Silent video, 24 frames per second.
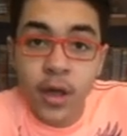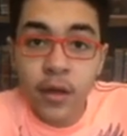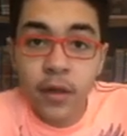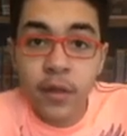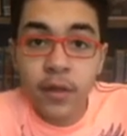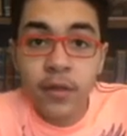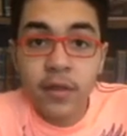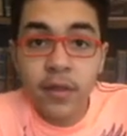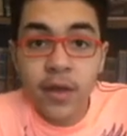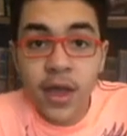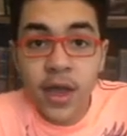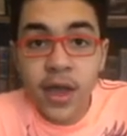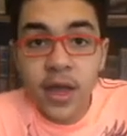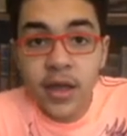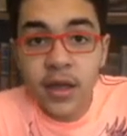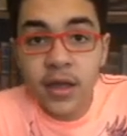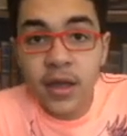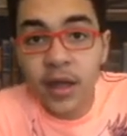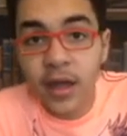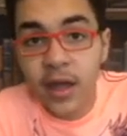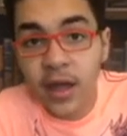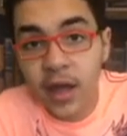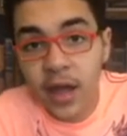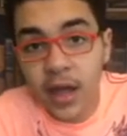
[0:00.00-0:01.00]
they
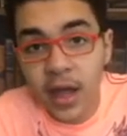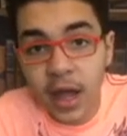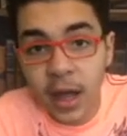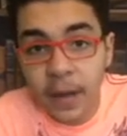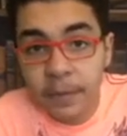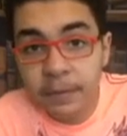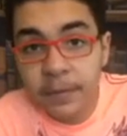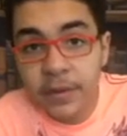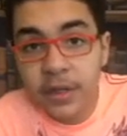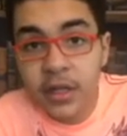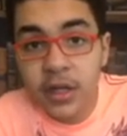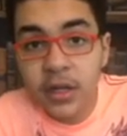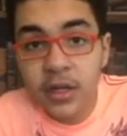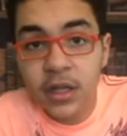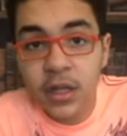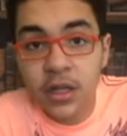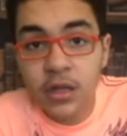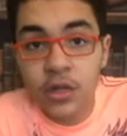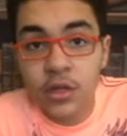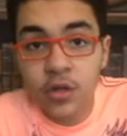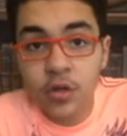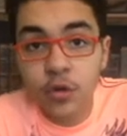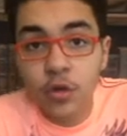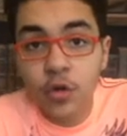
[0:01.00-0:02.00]
appeared in
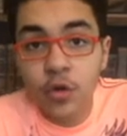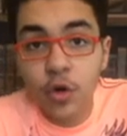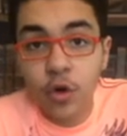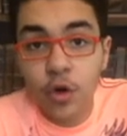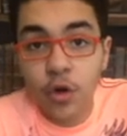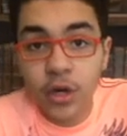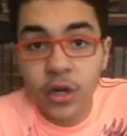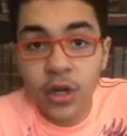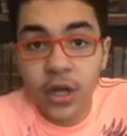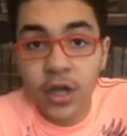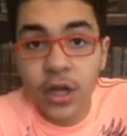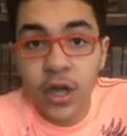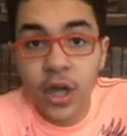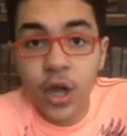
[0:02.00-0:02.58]
New York.